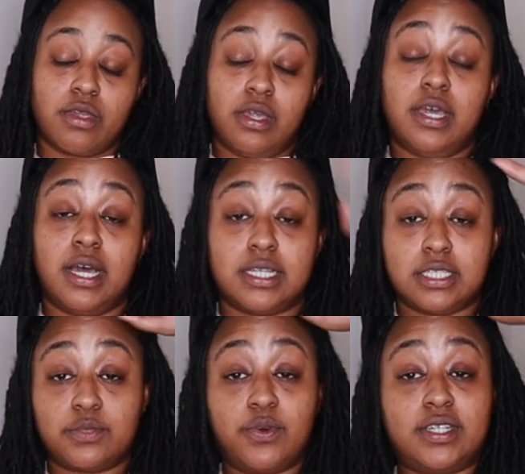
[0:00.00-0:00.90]
yeah, I
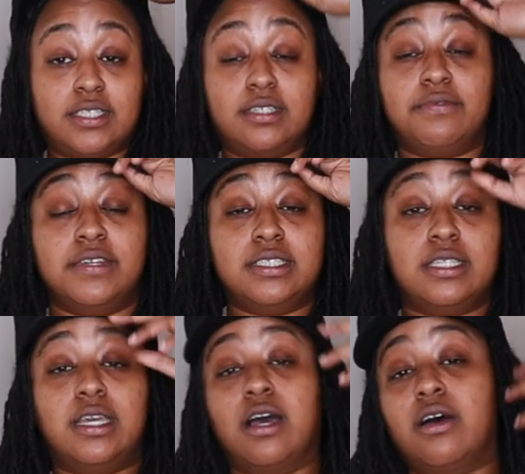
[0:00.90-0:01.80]
just wanted to vent
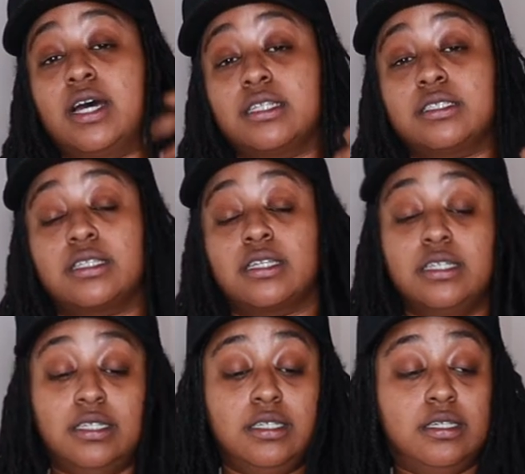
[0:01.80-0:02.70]
to y'all, honestly.
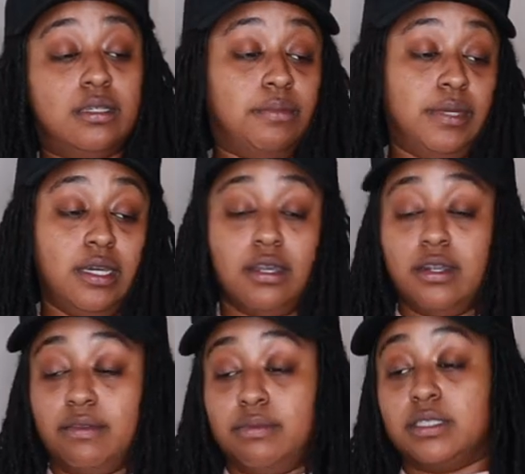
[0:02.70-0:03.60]
Me and
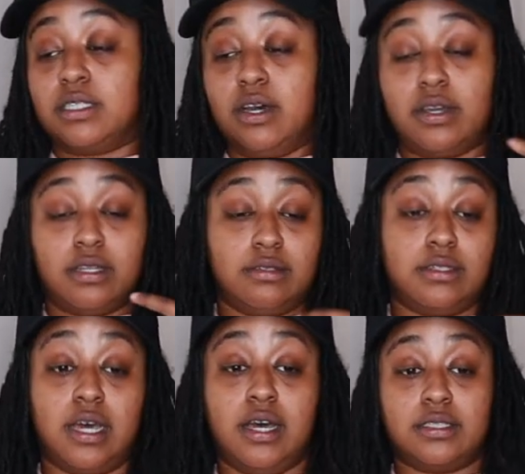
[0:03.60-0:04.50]
her have been
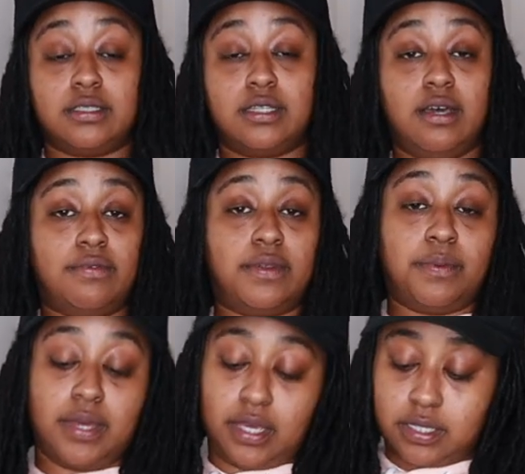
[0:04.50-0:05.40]
talking nonstop for the
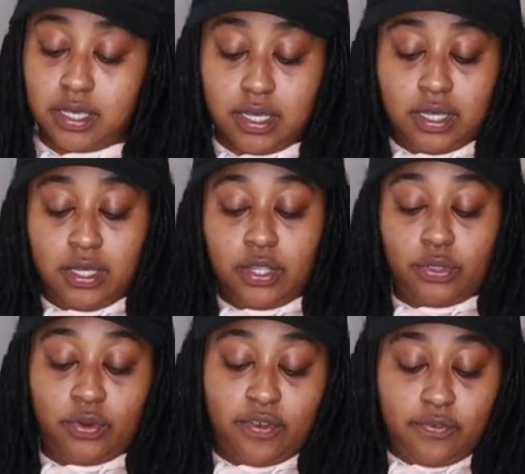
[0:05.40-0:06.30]
past
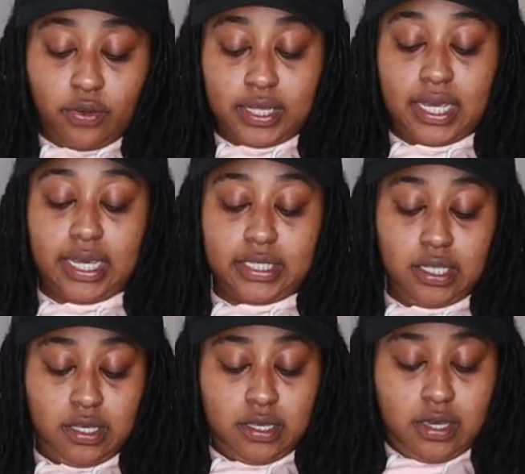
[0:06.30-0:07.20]
three to four days
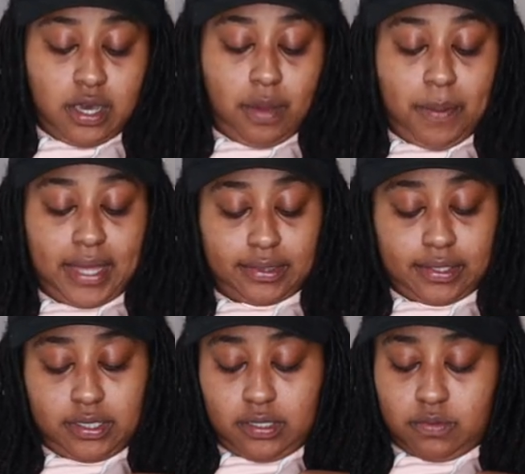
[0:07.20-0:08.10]
about
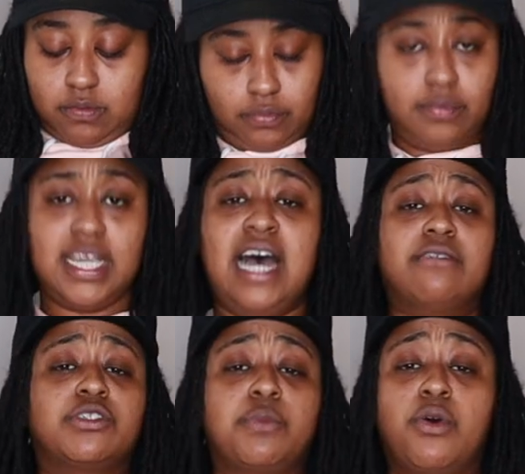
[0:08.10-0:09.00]
this.
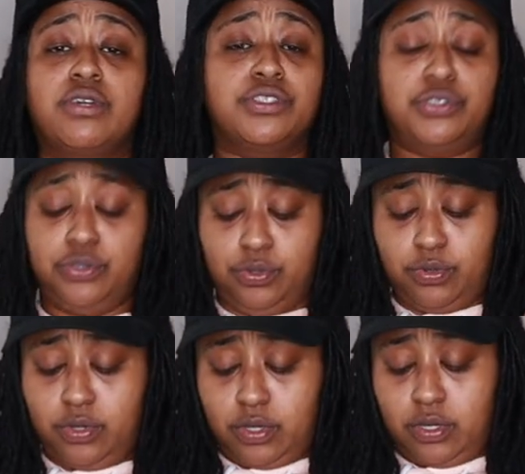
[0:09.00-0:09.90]
I've spoken
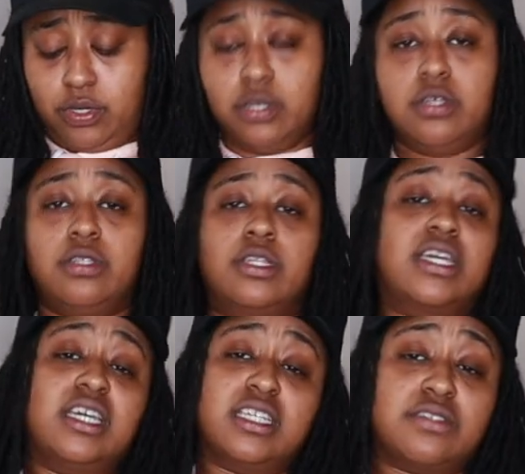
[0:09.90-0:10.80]
to the
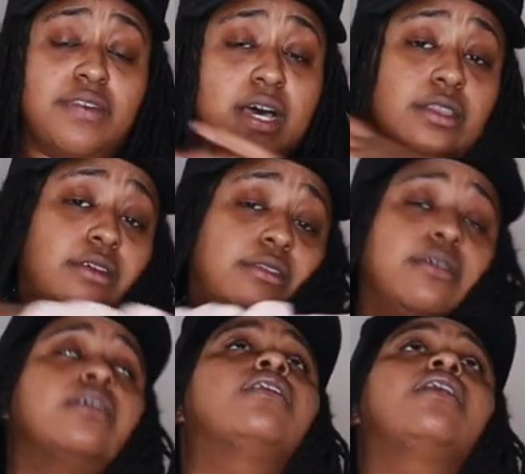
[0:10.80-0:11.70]
kid's father.
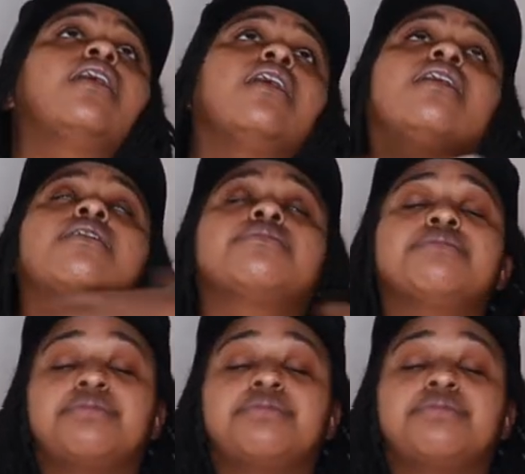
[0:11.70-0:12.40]
Um,